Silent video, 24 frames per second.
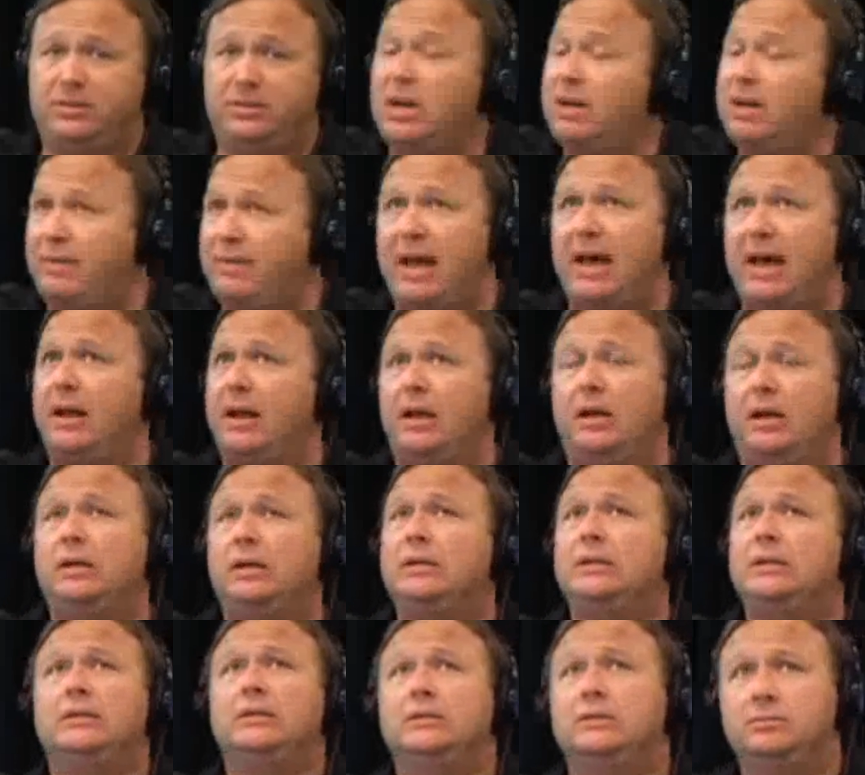stuff out of
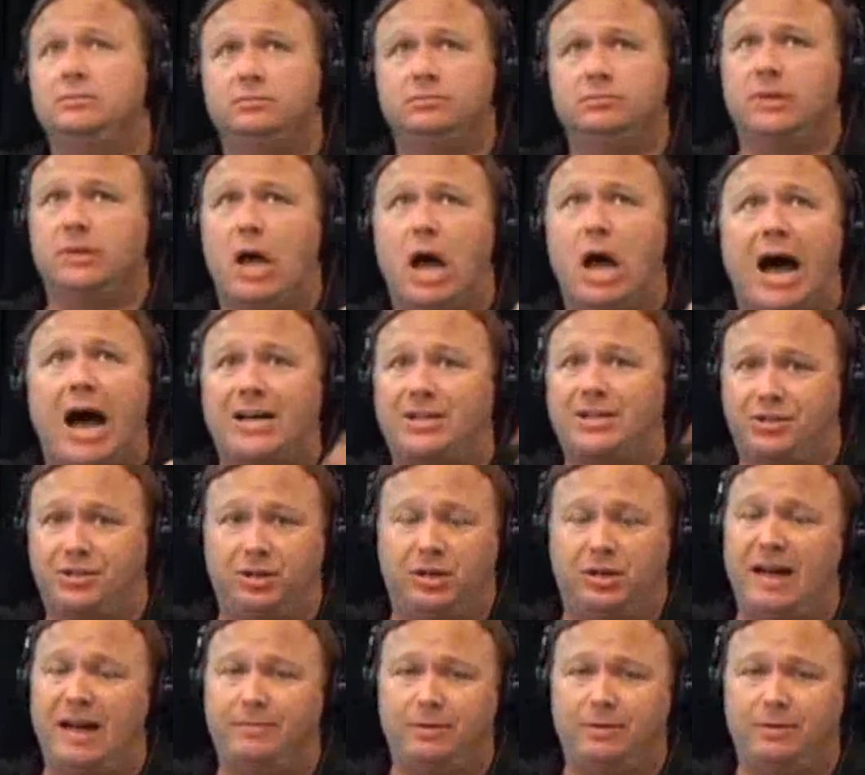Hostel.